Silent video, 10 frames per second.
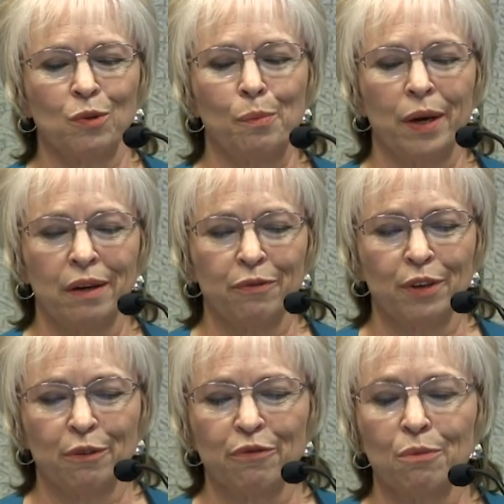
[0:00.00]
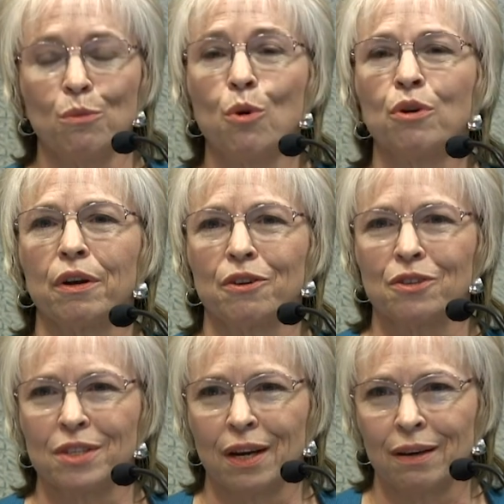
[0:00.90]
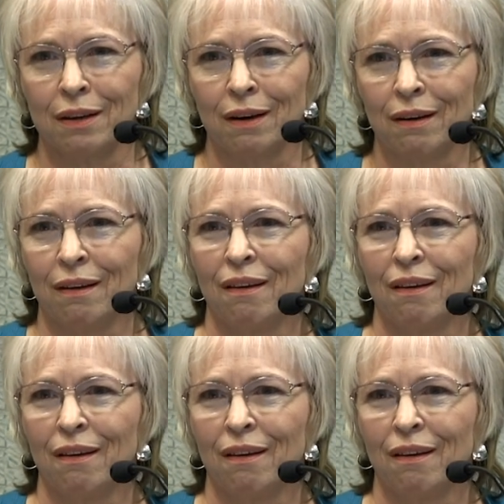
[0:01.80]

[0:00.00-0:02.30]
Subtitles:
benefit from more understanding